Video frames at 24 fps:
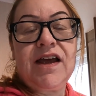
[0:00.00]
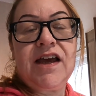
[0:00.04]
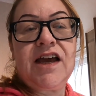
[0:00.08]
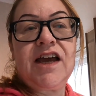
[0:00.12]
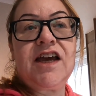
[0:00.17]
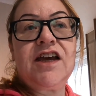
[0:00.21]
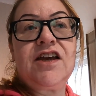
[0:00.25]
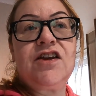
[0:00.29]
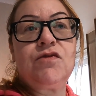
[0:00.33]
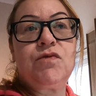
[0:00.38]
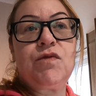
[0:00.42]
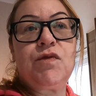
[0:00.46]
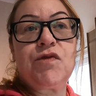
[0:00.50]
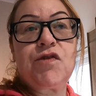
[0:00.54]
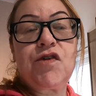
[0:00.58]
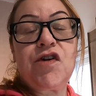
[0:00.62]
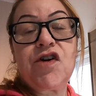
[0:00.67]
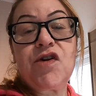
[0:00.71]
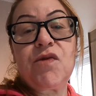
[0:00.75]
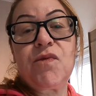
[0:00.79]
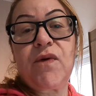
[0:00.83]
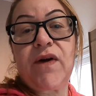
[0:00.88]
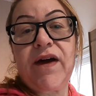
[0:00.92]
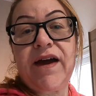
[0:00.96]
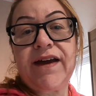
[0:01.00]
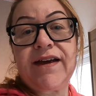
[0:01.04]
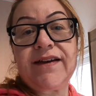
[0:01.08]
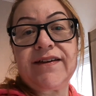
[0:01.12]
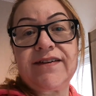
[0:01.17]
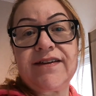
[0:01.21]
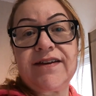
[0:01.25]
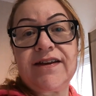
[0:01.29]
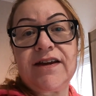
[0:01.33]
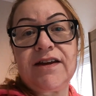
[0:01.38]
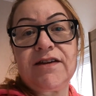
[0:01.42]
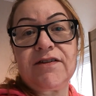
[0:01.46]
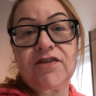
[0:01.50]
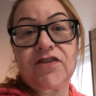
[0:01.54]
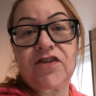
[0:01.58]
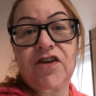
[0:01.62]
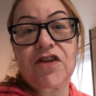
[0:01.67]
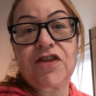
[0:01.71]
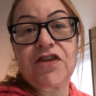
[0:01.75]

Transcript: And we've got a white in because I